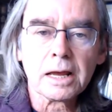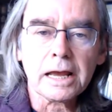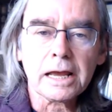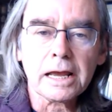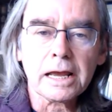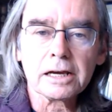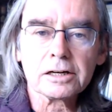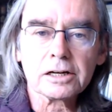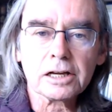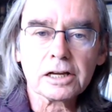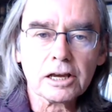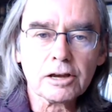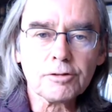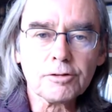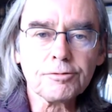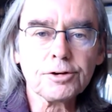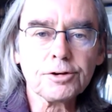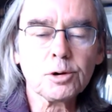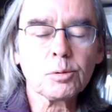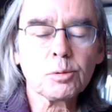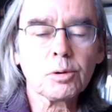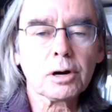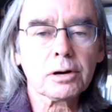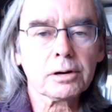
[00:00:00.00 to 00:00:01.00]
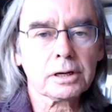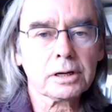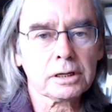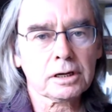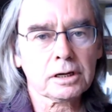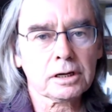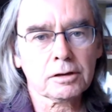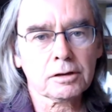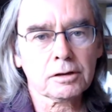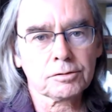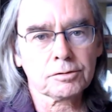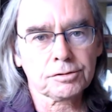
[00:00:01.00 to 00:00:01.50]
And if you are
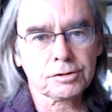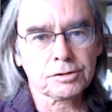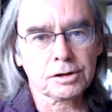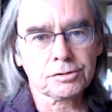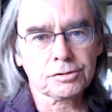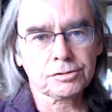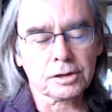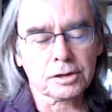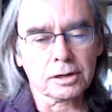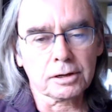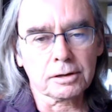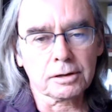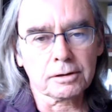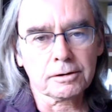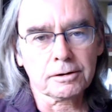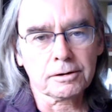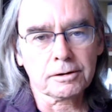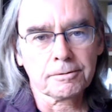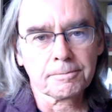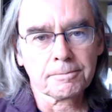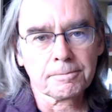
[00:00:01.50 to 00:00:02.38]
inconsistent,